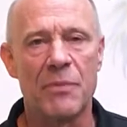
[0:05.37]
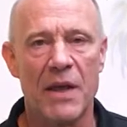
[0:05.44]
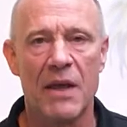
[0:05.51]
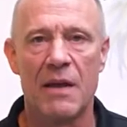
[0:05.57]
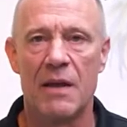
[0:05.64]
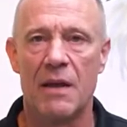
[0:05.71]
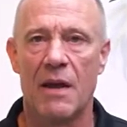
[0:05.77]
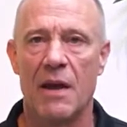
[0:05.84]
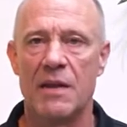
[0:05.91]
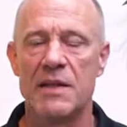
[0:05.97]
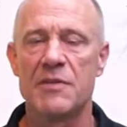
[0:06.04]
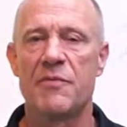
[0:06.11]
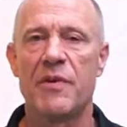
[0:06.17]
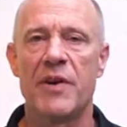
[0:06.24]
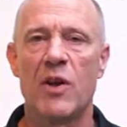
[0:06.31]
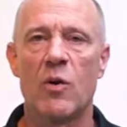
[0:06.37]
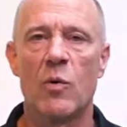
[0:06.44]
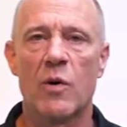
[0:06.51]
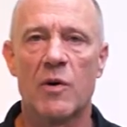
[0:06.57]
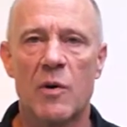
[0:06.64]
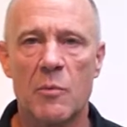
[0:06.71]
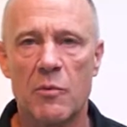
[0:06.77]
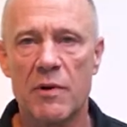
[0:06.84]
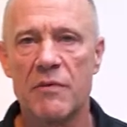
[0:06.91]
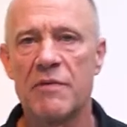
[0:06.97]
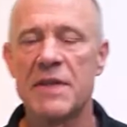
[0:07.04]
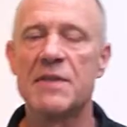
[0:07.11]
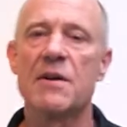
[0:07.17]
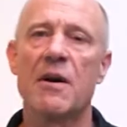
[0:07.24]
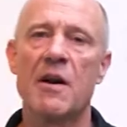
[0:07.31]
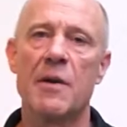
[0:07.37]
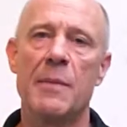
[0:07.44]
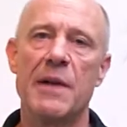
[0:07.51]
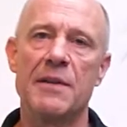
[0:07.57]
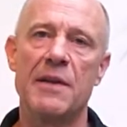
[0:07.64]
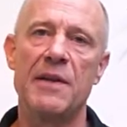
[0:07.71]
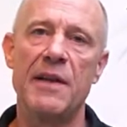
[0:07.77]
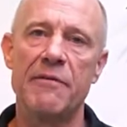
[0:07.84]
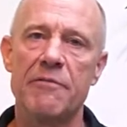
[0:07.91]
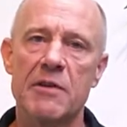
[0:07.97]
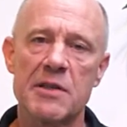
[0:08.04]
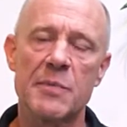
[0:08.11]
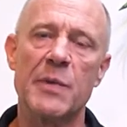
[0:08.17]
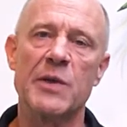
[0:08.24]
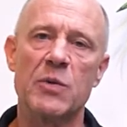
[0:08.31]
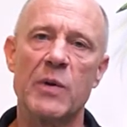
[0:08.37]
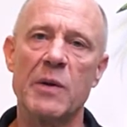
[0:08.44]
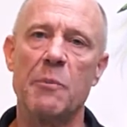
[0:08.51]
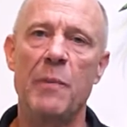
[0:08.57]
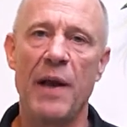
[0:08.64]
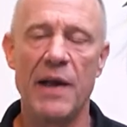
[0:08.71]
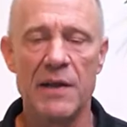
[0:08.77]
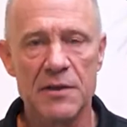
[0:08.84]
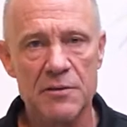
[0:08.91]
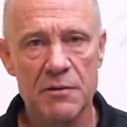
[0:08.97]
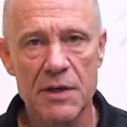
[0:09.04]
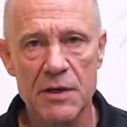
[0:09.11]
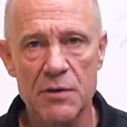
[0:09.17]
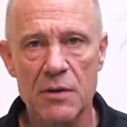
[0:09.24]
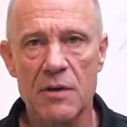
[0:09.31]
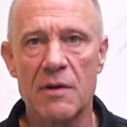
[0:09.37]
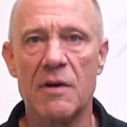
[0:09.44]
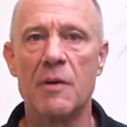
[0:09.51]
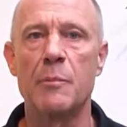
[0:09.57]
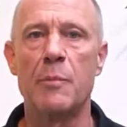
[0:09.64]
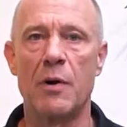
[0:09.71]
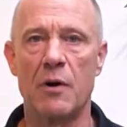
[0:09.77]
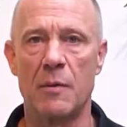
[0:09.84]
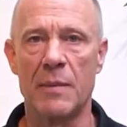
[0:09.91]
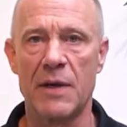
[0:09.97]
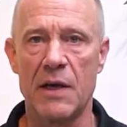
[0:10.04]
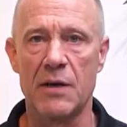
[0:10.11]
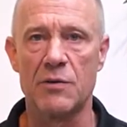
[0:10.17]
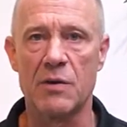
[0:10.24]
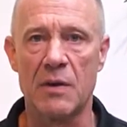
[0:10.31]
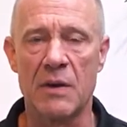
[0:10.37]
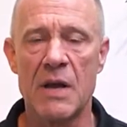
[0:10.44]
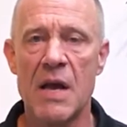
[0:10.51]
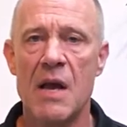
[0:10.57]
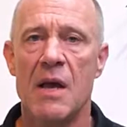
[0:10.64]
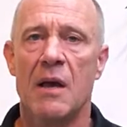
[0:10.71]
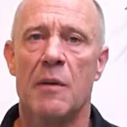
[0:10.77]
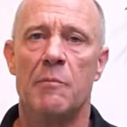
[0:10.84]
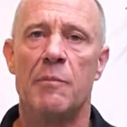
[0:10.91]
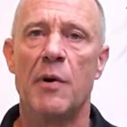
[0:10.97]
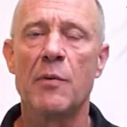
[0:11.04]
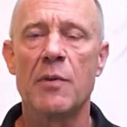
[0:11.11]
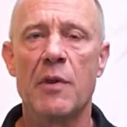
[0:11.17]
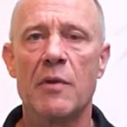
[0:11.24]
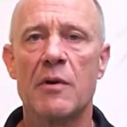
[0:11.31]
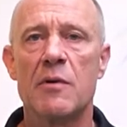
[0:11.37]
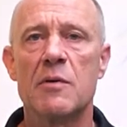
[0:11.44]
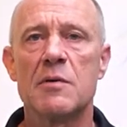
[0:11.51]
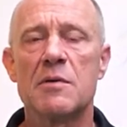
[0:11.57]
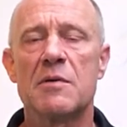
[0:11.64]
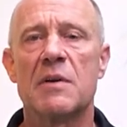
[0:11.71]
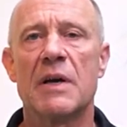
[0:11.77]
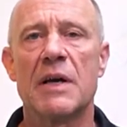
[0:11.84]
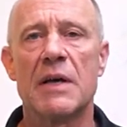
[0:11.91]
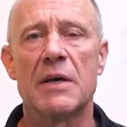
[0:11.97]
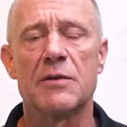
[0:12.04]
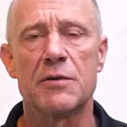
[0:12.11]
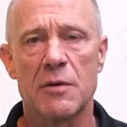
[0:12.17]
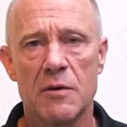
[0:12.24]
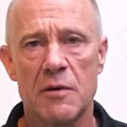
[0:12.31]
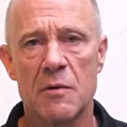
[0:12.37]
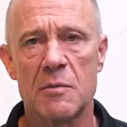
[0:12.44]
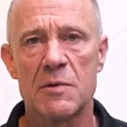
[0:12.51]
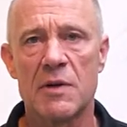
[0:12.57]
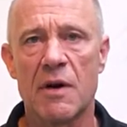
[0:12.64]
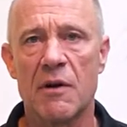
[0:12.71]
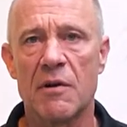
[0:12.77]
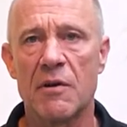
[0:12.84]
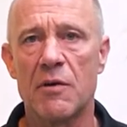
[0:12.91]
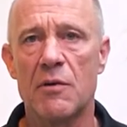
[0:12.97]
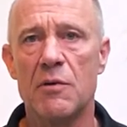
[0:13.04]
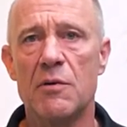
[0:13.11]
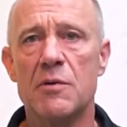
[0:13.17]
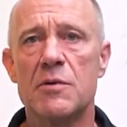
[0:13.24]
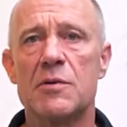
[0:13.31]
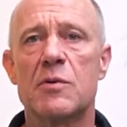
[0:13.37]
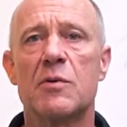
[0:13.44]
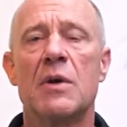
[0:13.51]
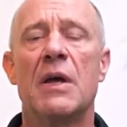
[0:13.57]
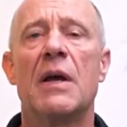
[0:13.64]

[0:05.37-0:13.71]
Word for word: day. In this video, we're going to briefly talk about the difference between penetration and permeation. Both of those terms are used